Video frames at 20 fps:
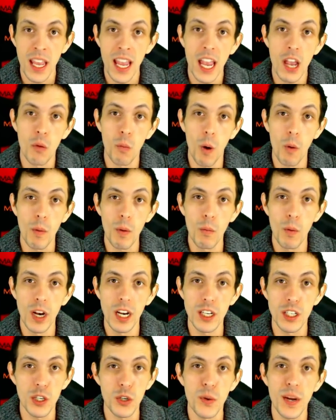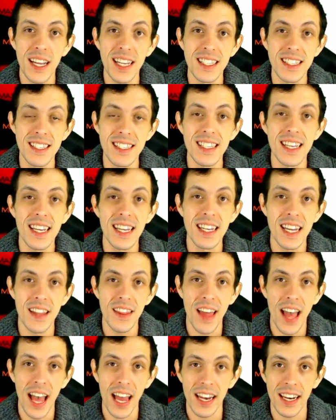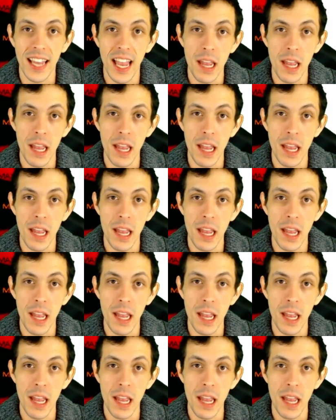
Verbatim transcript: And what we want to do is send that